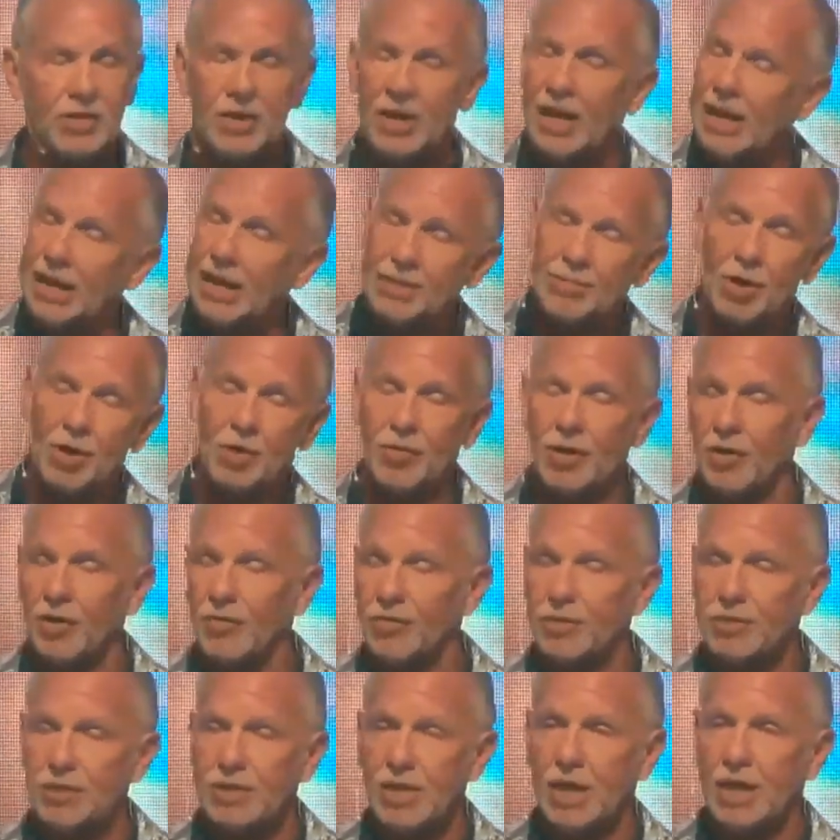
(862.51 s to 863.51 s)
I came over here for
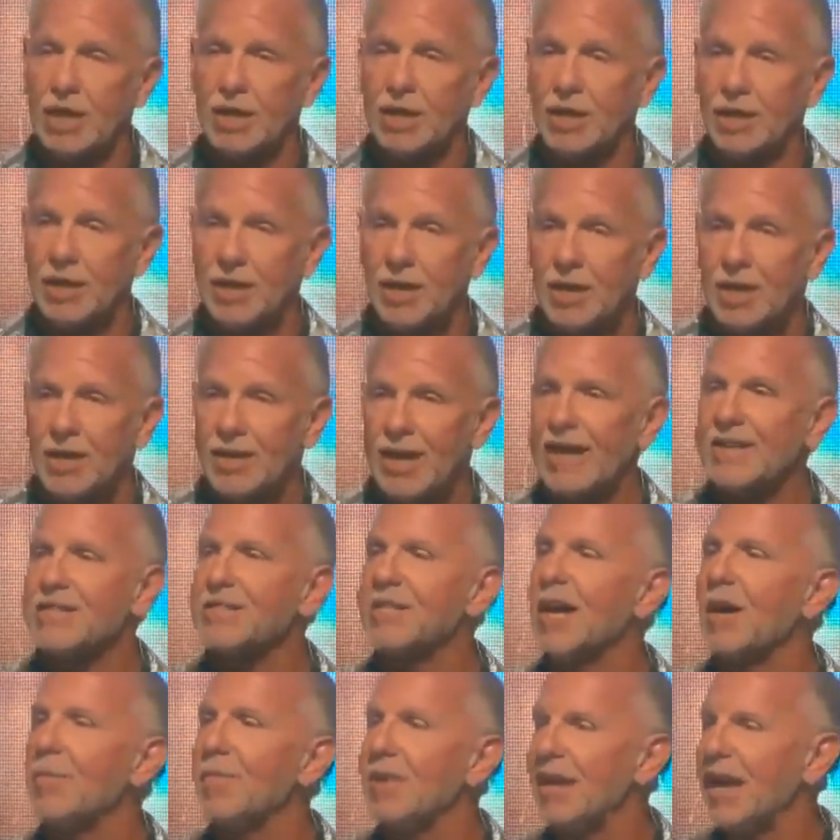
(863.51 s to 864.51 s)
steak. That's
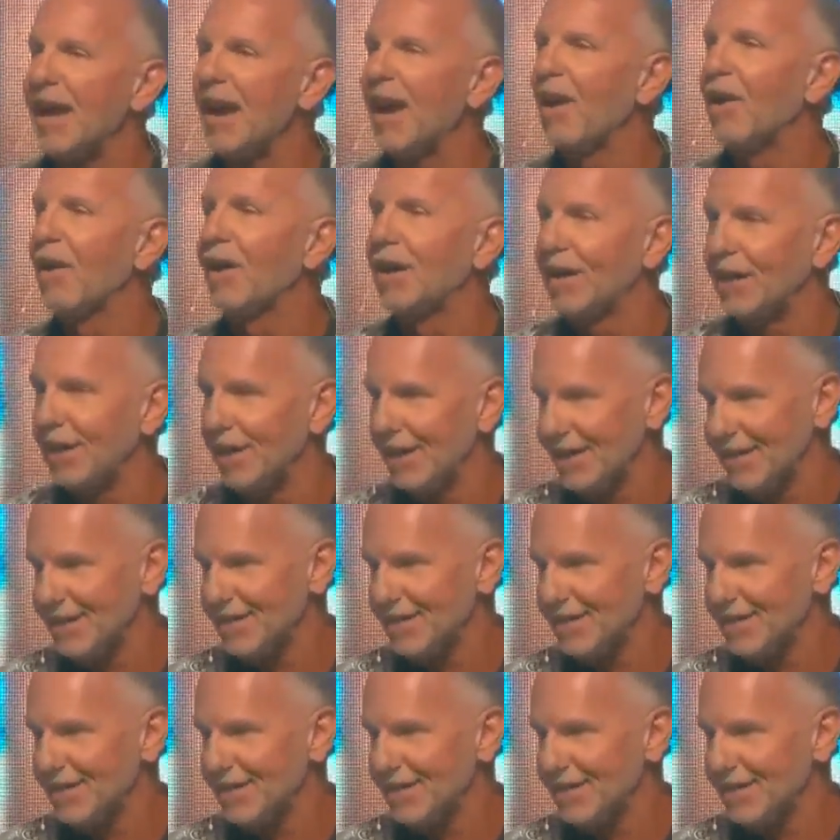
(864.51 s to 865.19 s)
coming arrogantly.